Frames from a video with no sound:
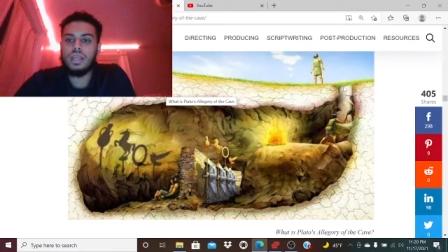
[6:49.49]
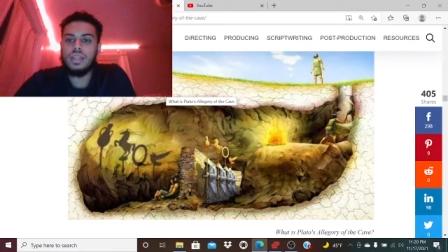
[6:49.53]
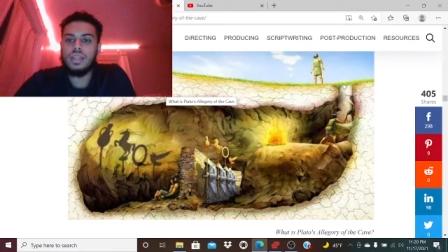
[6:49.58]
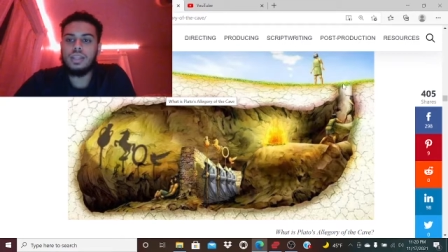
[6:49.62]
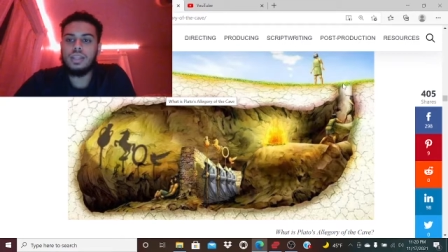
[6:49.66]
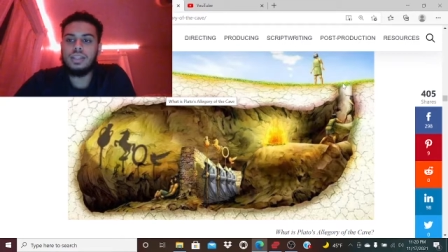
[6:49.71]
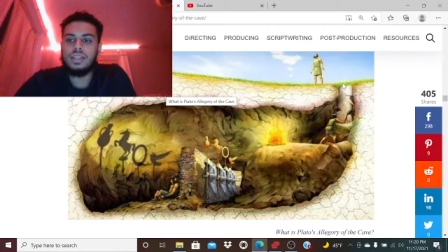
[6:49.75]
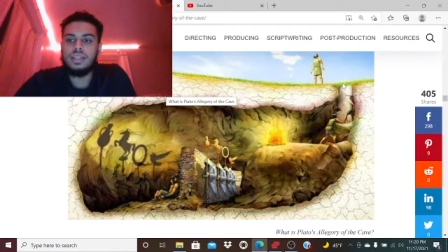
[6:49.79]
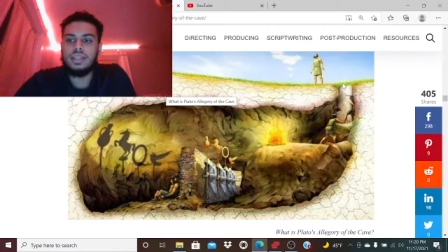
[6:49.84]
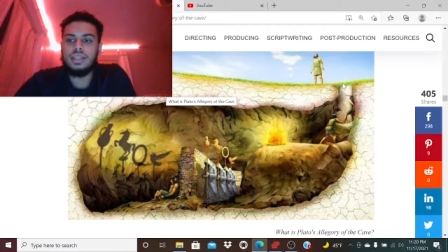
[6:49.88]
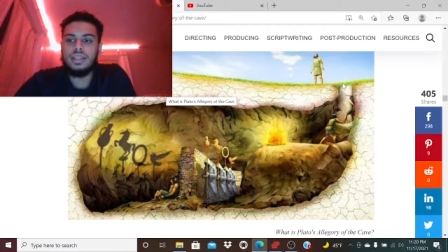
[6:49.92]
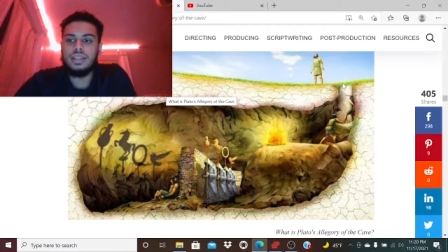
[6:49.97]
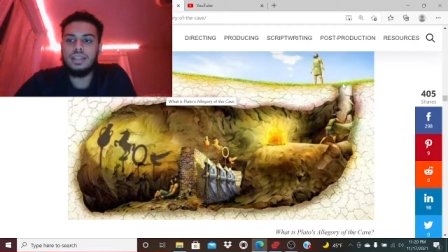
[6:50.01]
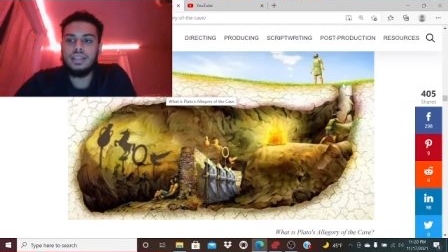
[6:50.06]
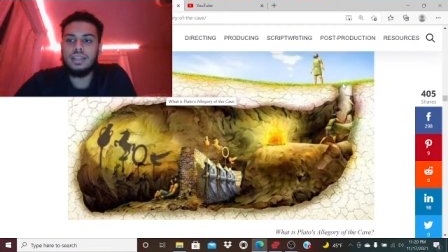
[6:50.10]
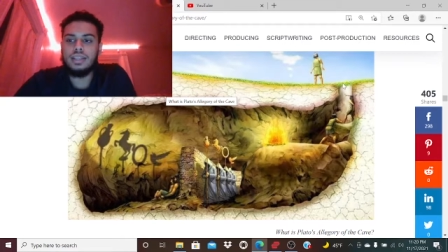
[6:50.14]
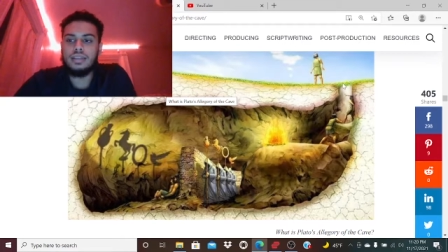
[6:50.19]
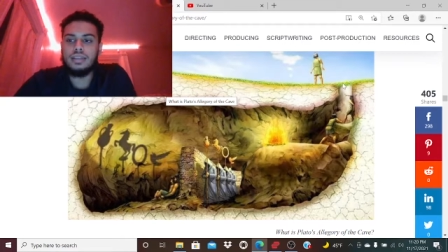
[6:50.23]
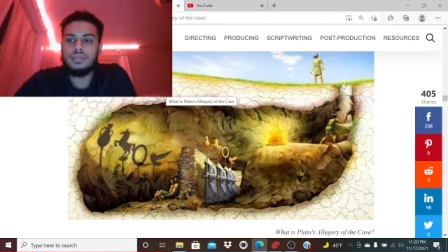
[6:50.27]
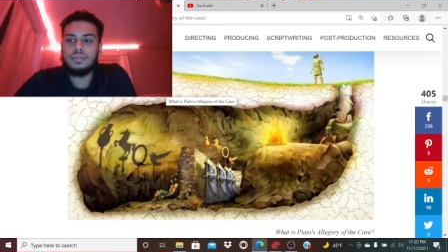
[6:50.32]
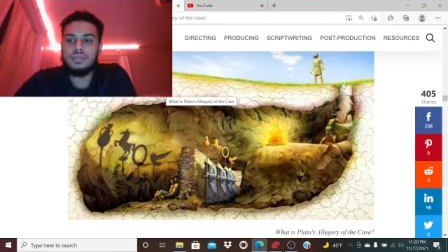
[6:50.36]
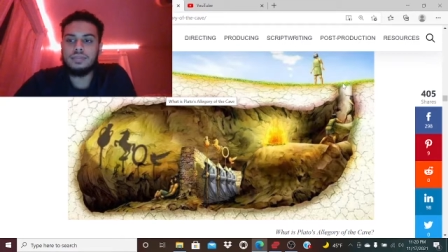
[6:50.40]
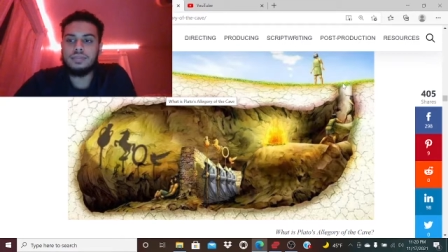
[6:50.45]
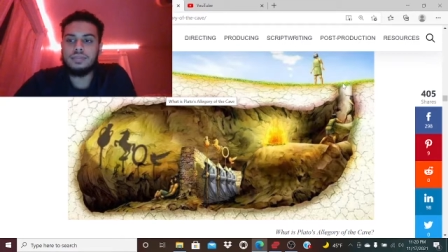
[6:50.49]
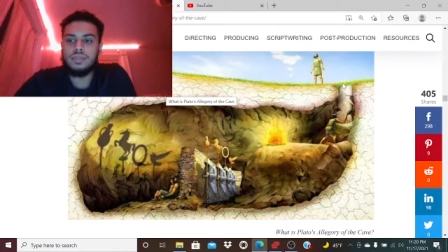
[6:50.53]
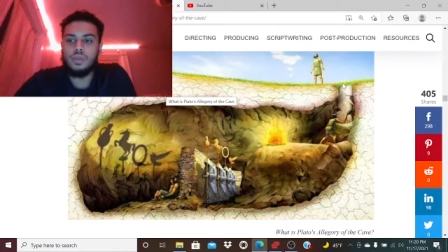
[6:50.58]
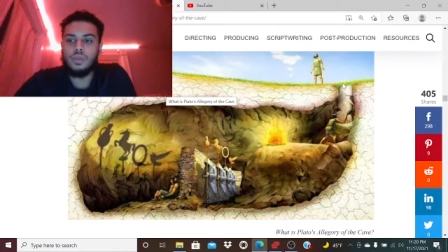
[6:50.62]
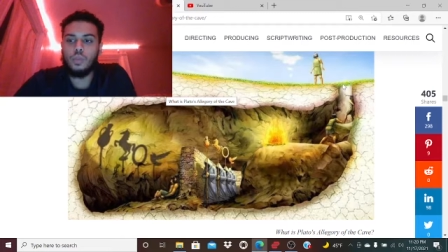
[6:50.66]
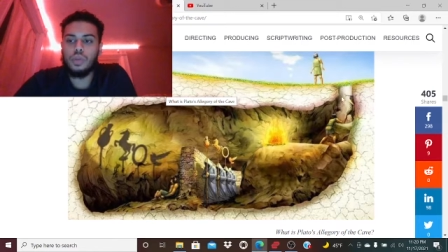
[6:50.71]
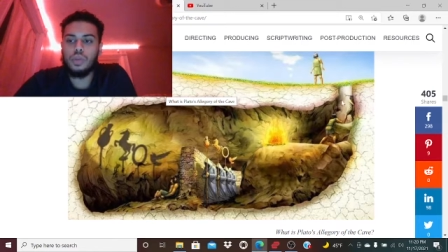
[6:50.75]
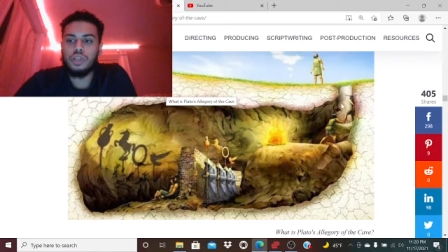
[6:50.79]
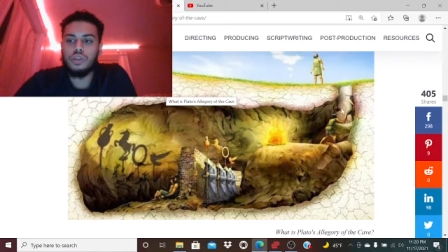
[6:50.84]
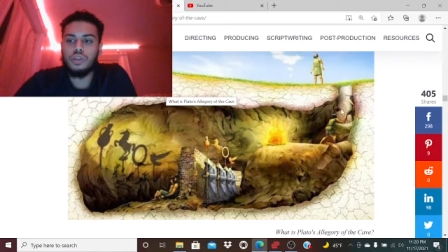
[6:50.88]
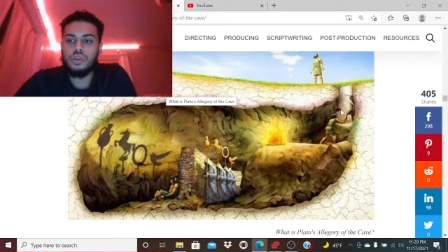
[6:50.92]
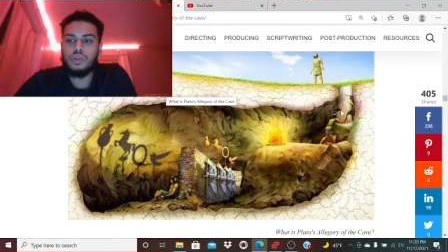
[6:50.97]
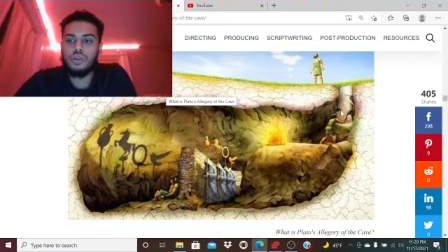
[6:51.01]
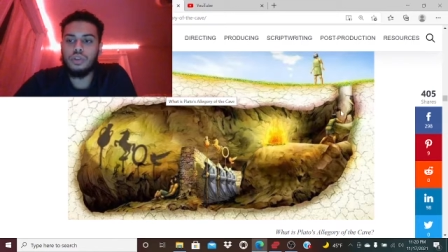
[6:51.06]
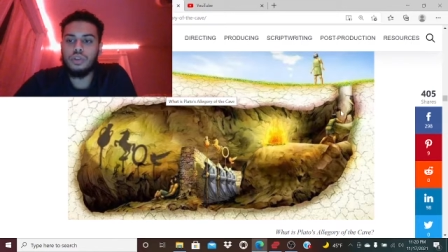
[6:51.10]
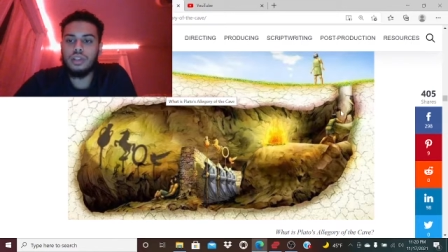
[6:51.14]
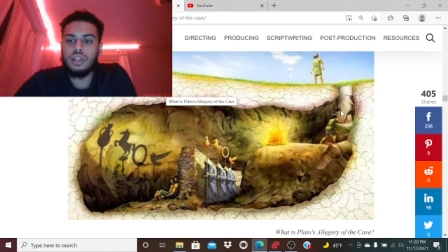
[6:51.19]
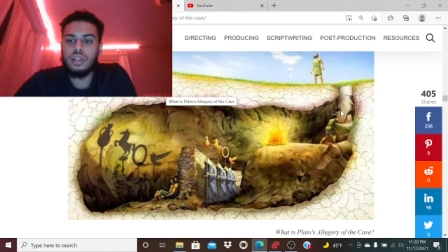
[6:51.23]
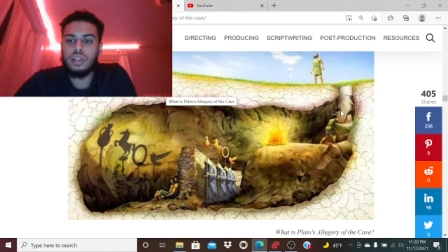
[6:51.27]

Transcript: the when you're